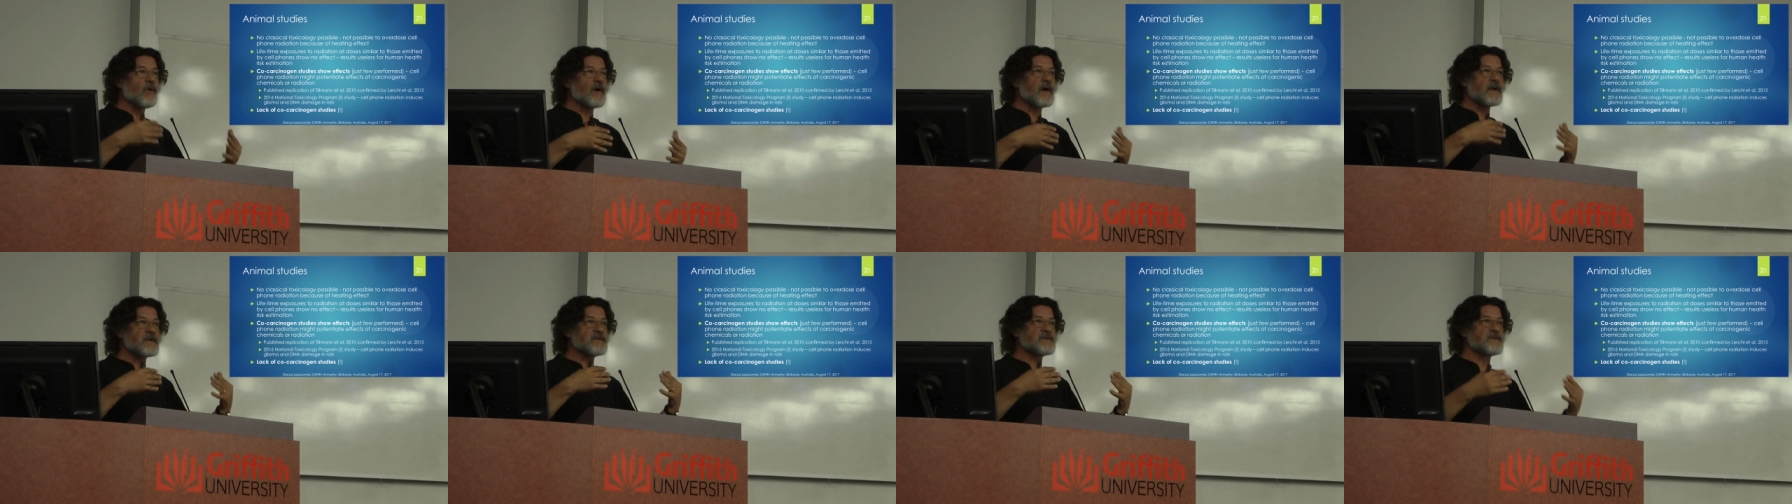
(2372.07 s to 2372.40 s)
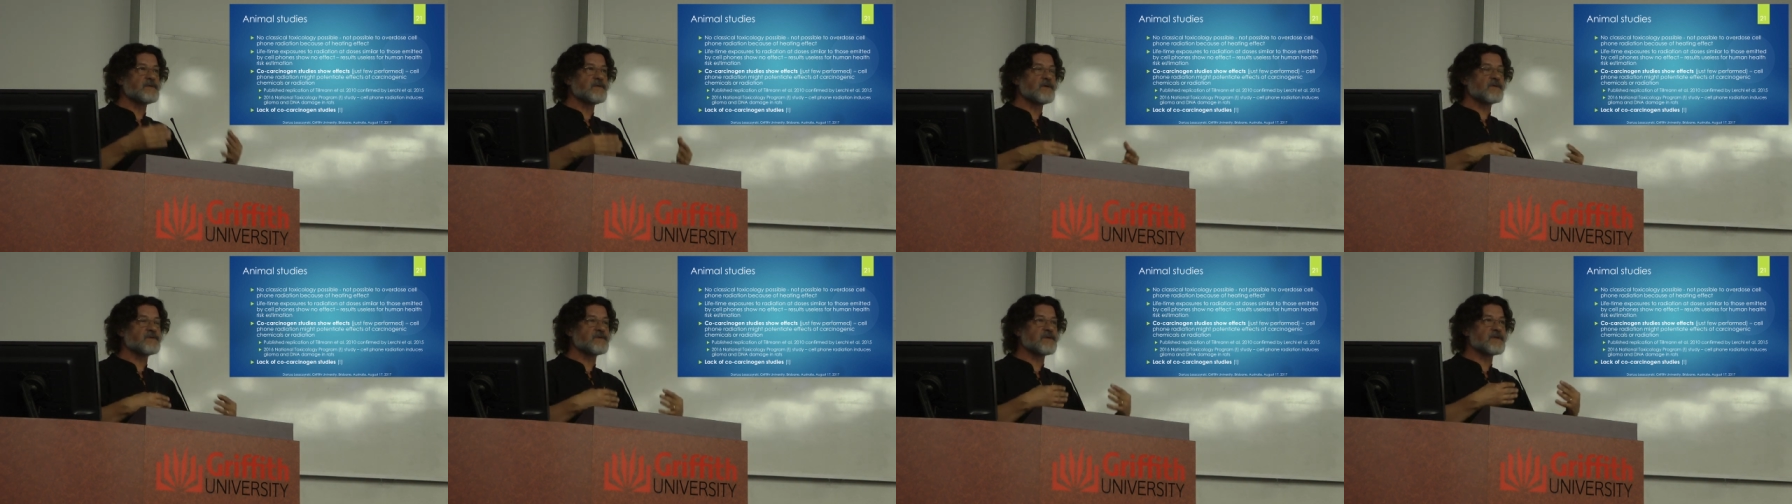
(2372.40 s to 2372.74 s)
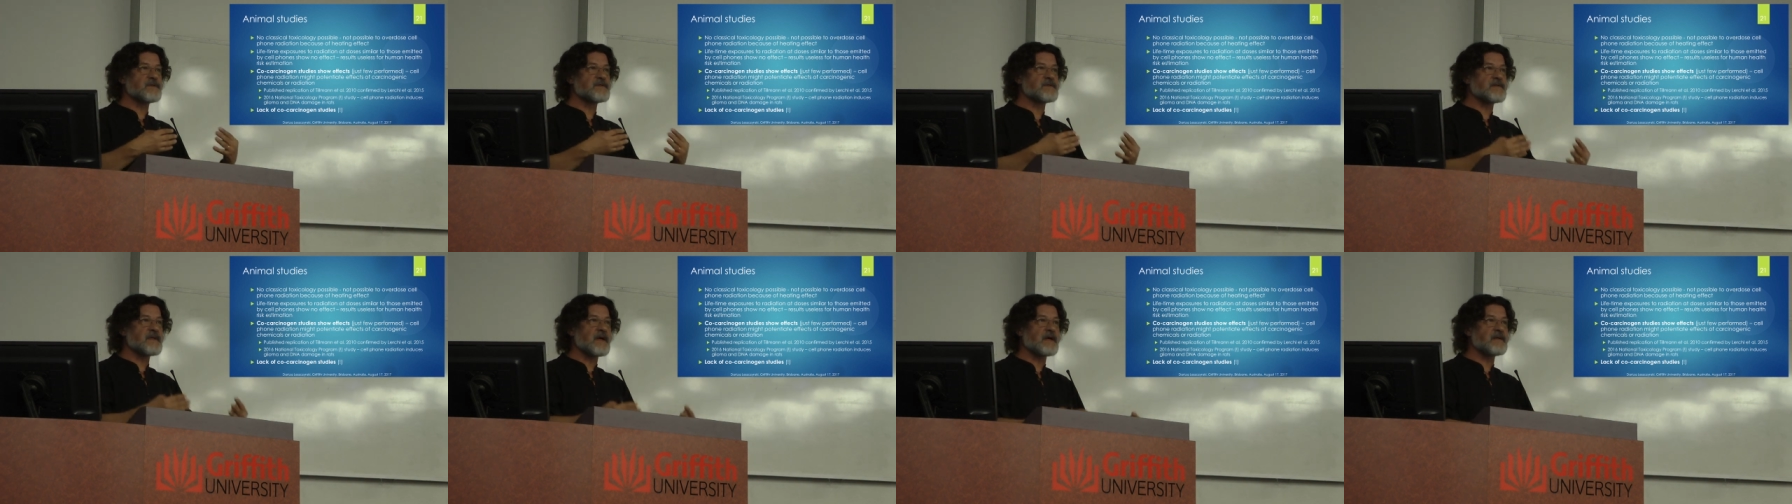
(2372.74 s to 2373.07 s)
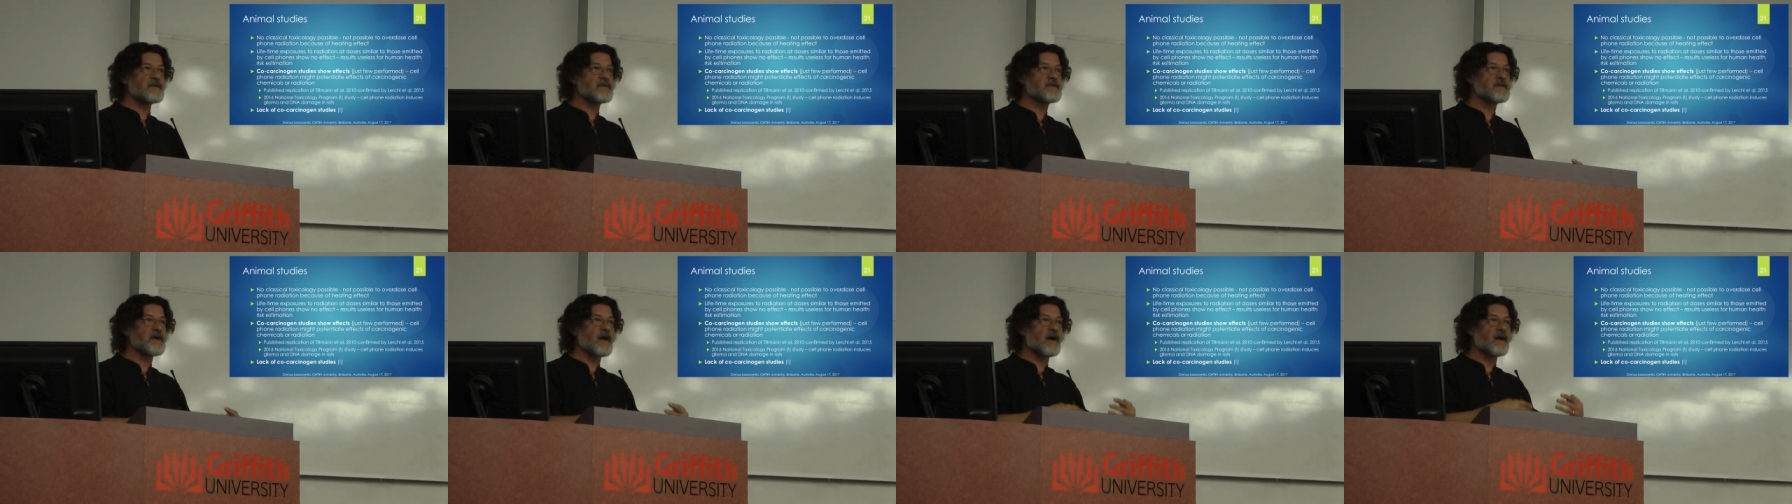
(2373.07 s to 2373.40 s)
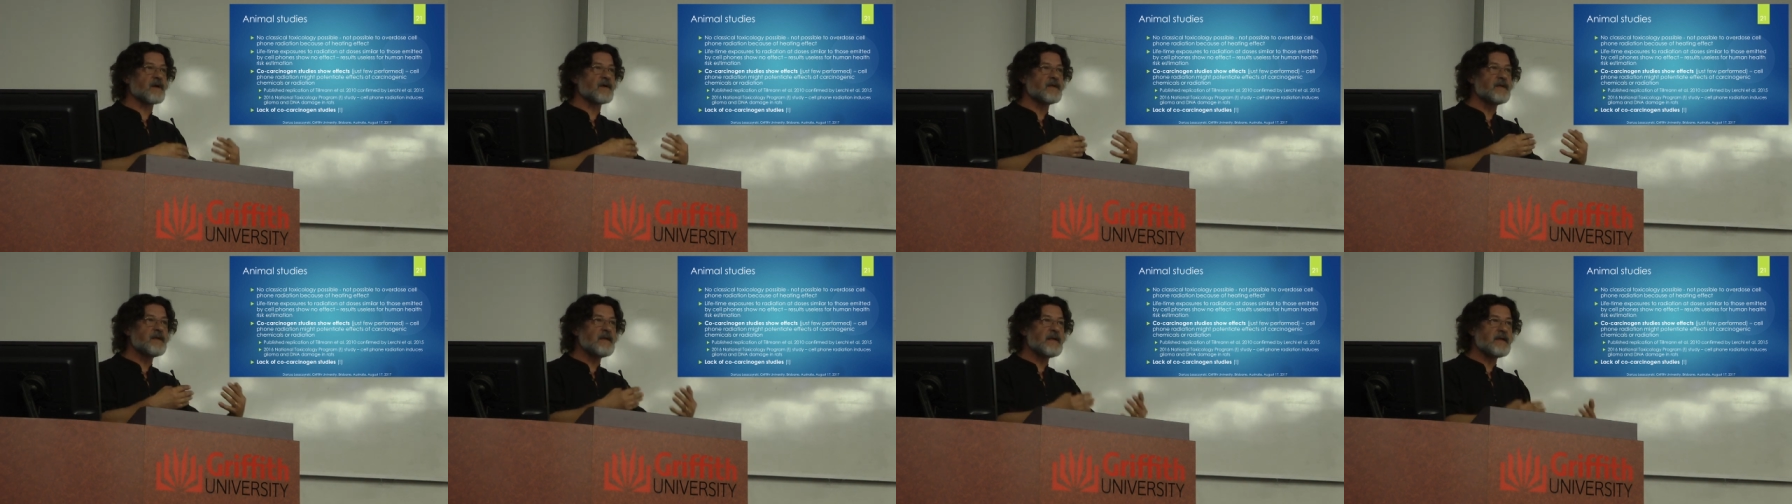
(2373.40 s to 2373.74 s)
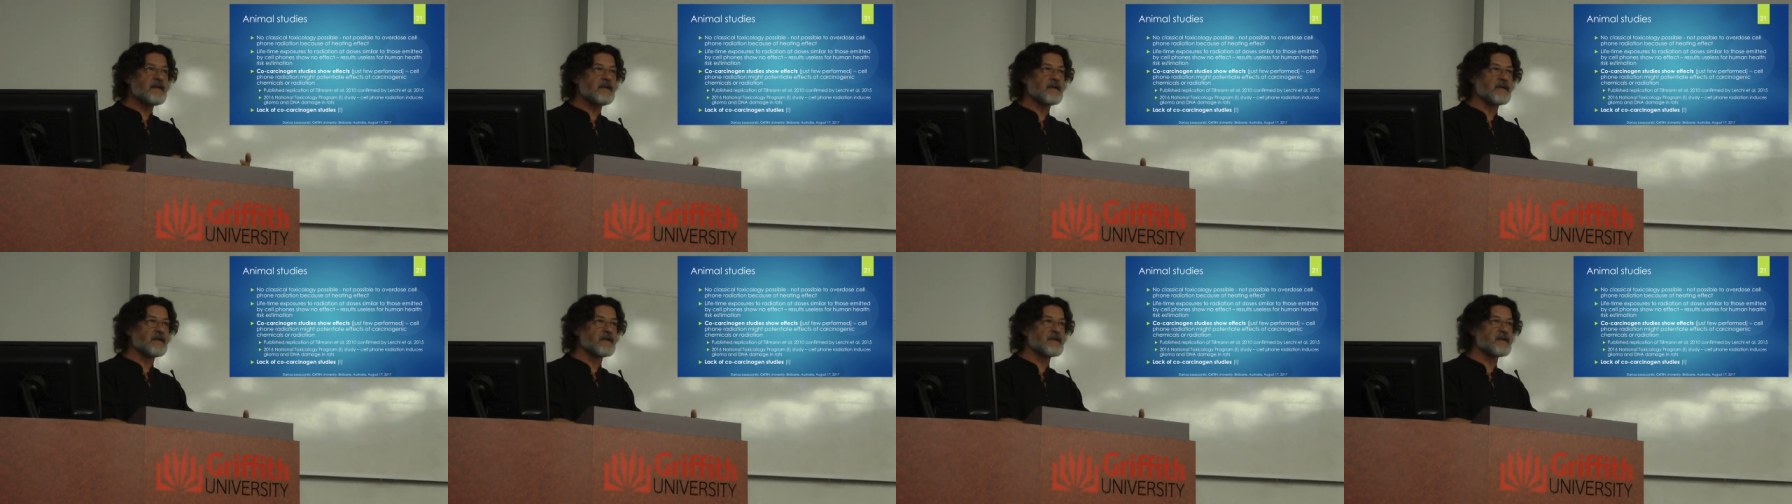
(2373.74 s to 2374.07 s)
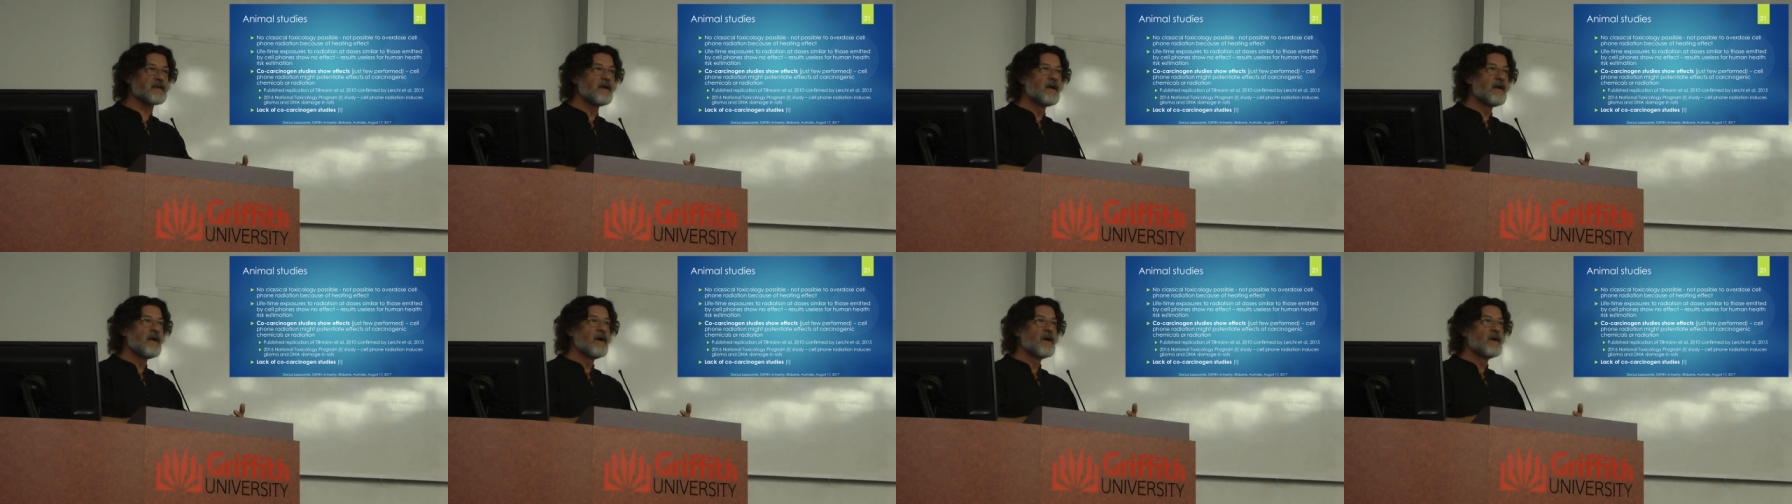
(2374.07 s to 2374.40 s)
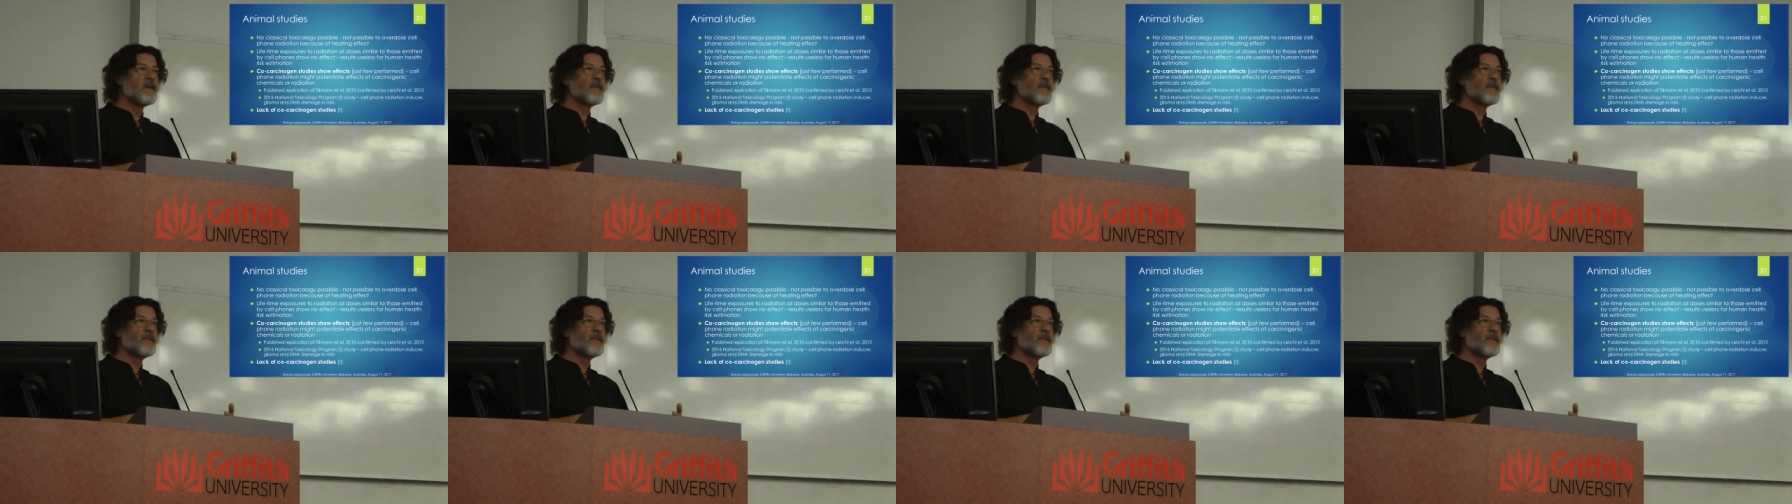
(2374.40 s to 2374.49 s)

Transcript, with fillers: co-carcinogen studies are needed